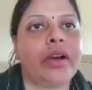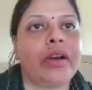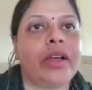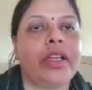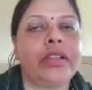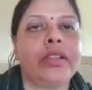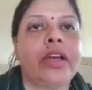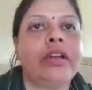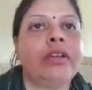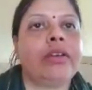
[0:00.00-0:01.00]
in
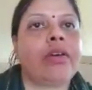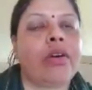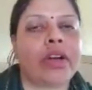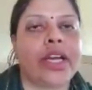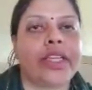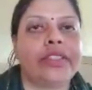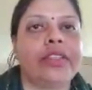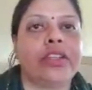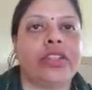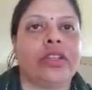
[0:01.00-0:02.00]
the
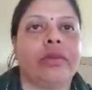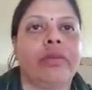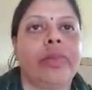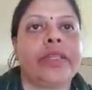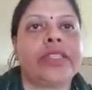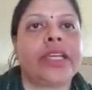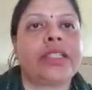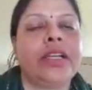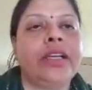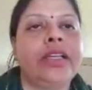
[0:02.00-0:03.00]
organization.
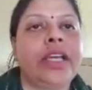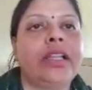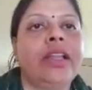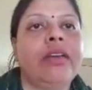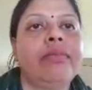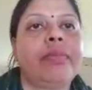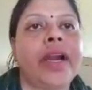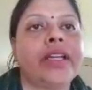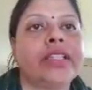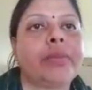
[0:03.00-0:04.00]
Sixthly, till the
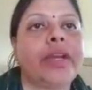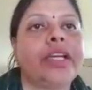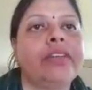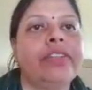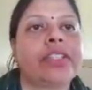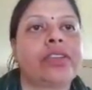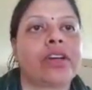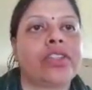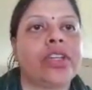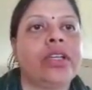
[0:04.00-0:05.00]
participative
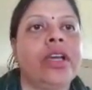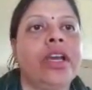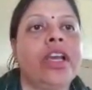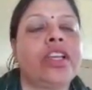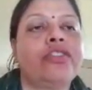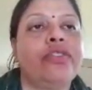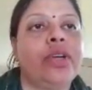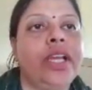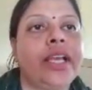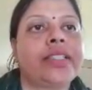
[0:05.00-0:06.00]
structure is
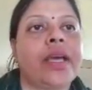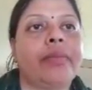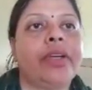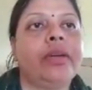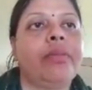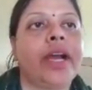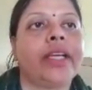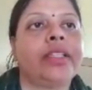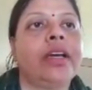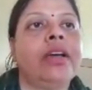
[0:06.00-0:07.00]
fully accepted
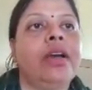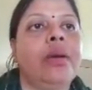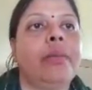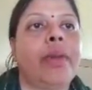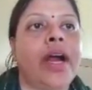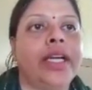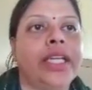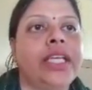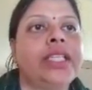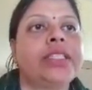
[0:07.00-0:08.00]
by the
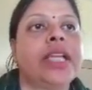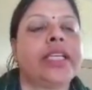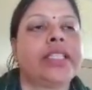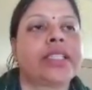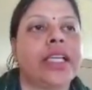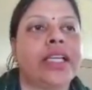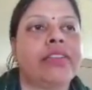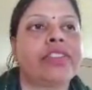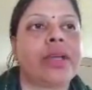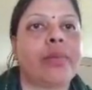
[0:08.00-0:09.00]
parties,
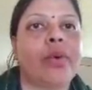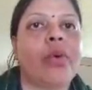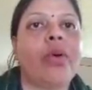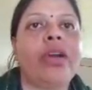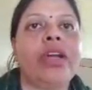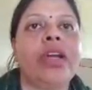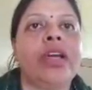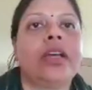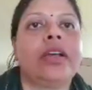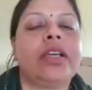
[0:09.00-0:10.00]
legislative support
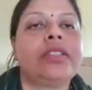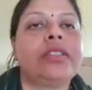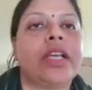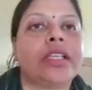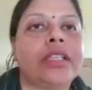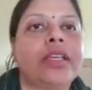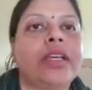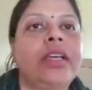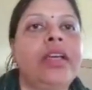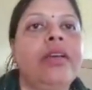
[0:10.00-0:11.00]
is
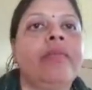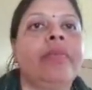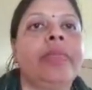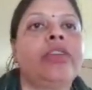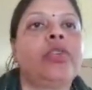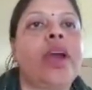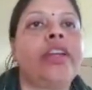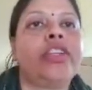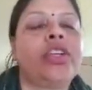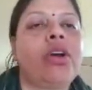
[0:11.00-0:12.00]
necessary to
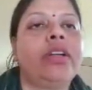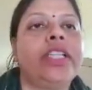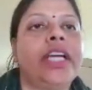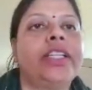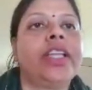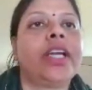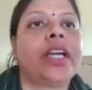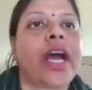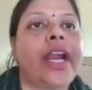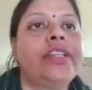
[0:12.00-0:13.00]
ensure that the
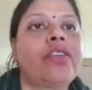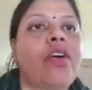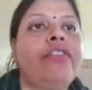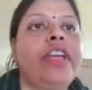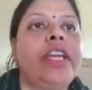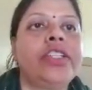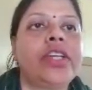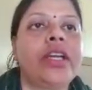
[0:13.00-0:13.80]
rights of each and